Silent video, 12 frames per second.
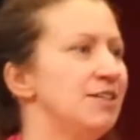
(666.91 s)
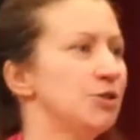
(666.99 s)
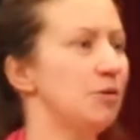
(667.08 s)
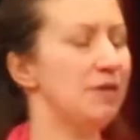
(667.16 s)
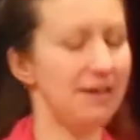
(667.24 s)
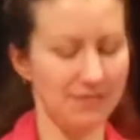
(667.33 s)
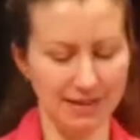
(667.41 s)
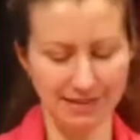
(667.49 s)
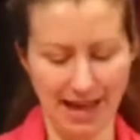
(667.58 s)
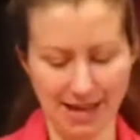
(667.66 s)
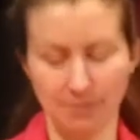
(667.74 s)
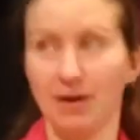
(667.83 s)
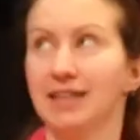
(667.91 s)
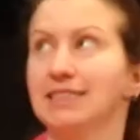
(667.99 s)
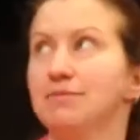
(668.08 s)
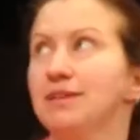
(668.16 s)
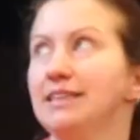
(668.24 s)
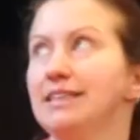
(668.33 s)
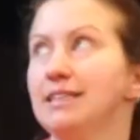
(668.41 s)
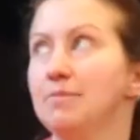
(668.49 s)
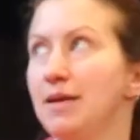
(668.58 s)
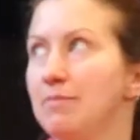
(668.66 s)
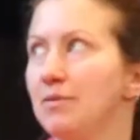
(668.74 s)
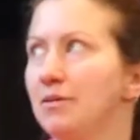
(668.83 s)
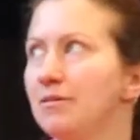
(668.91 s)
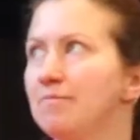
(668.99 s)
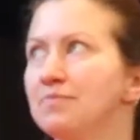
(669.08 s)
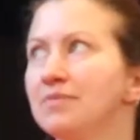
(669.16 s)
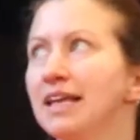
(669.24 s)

So I'm giving that possibility to people.